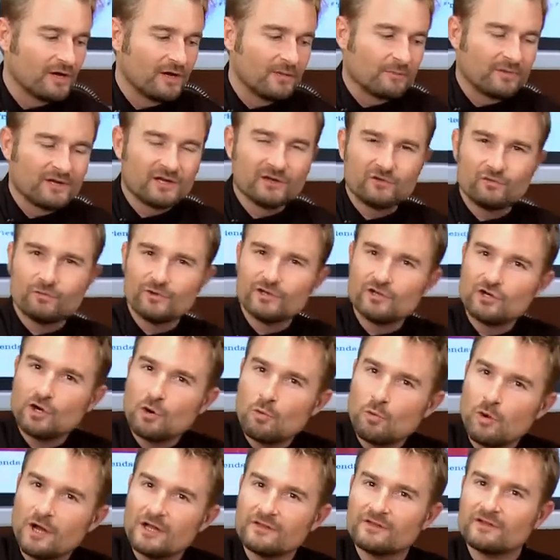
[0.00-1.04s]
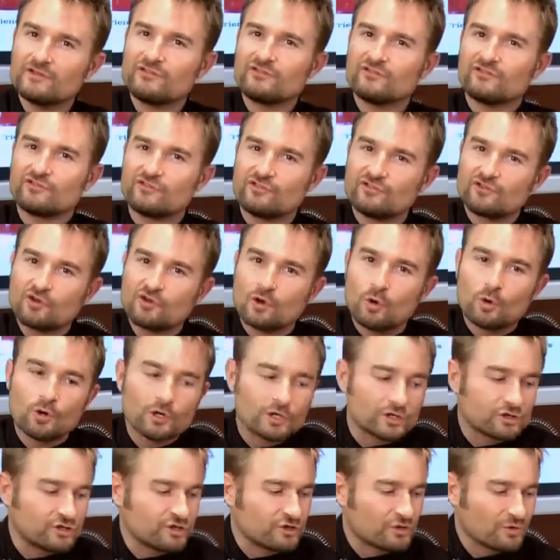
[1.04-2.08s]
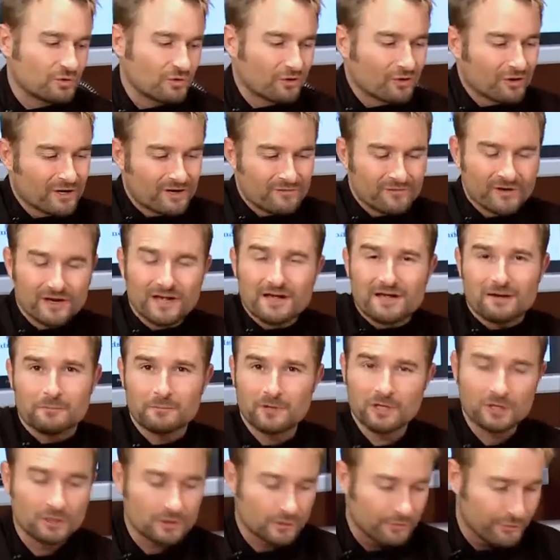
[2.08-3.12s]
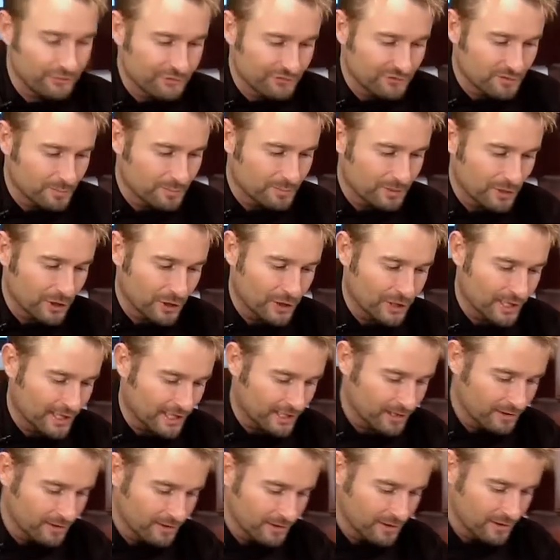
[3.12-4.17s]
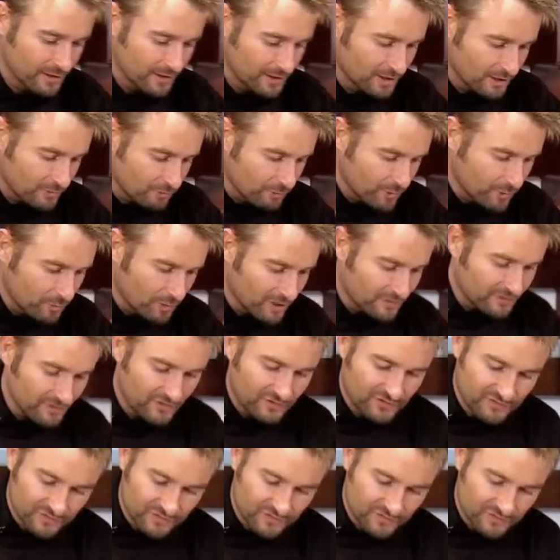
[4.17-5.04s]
because we don't want this to scorch or even come close to burning. We want these